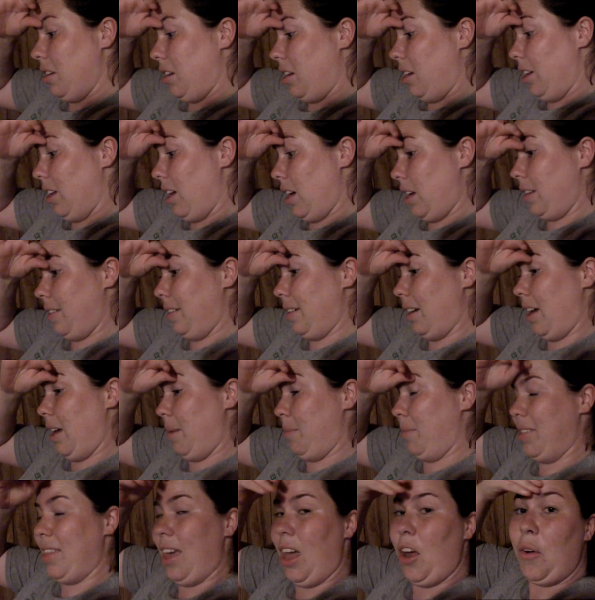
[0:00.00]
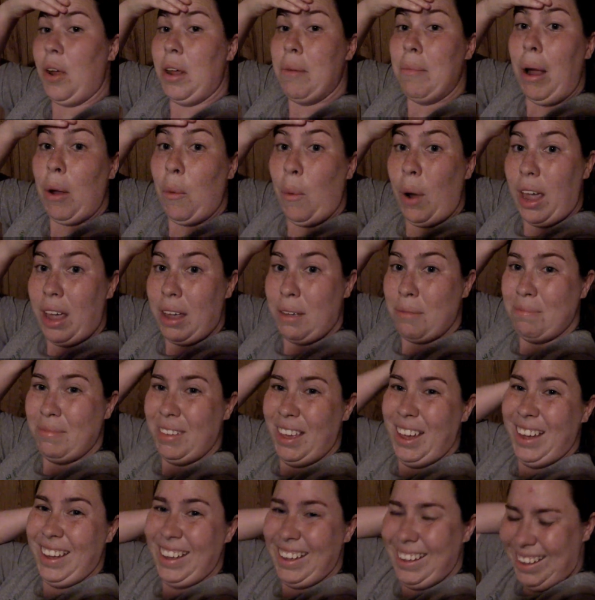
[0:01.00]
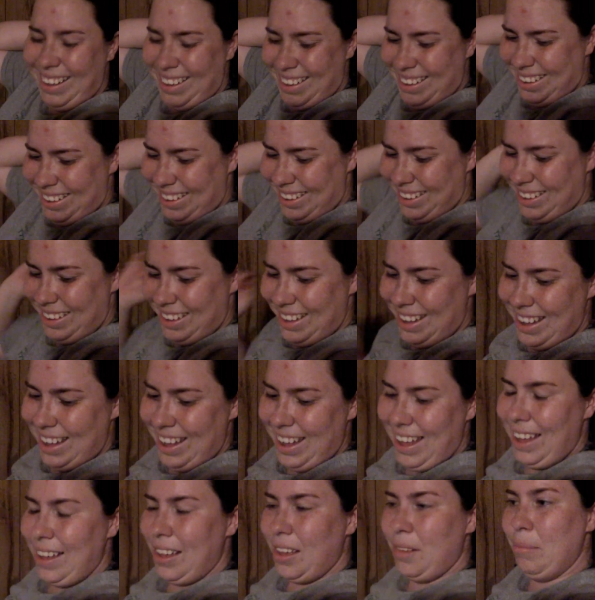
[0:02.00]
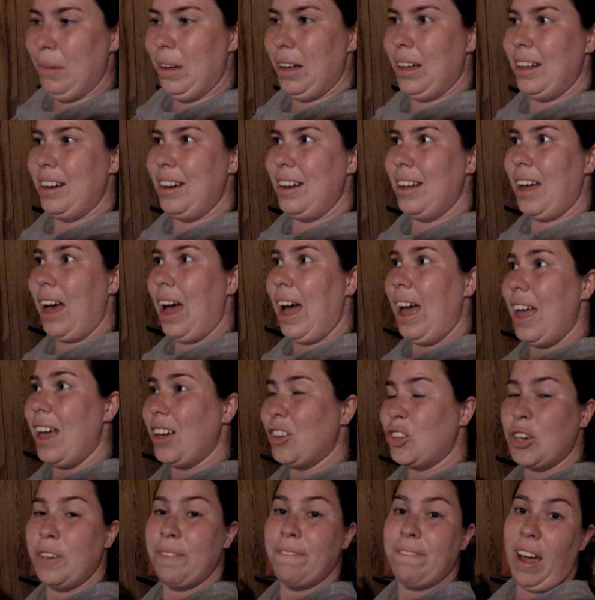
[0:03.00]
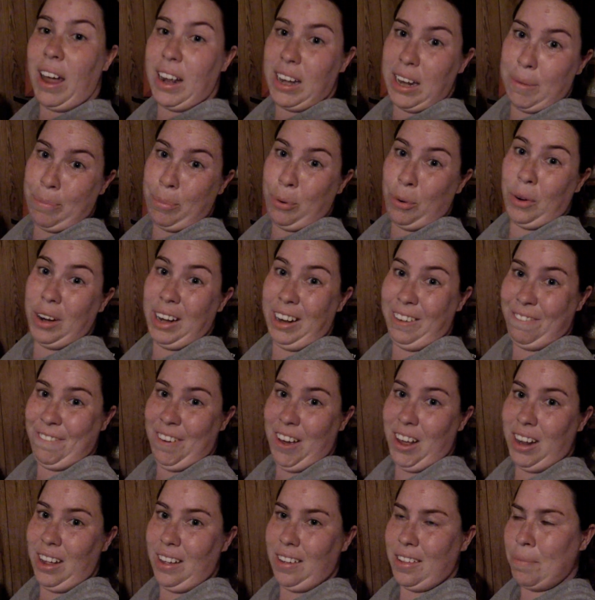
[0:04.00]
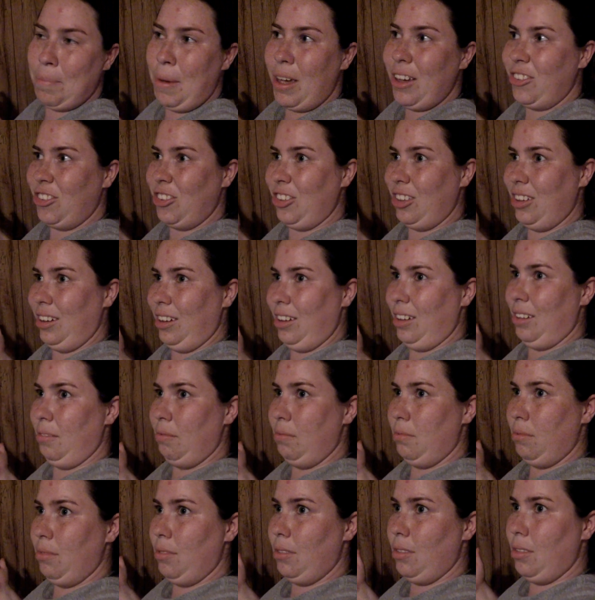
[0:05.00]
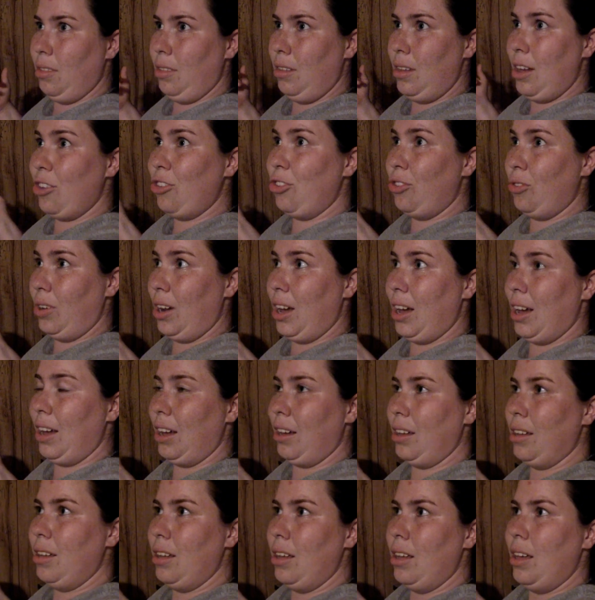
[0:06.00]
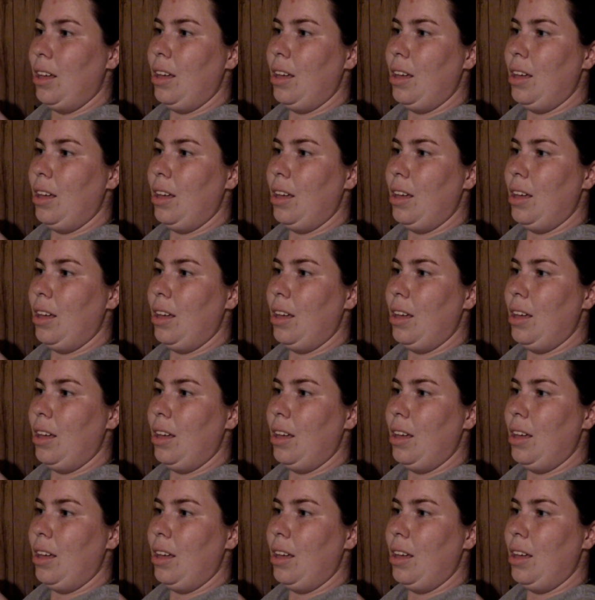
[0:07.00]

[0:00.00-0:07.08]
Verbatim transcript: A lot of times they are in my way. but I actually find it pretty funny, especially yesterday.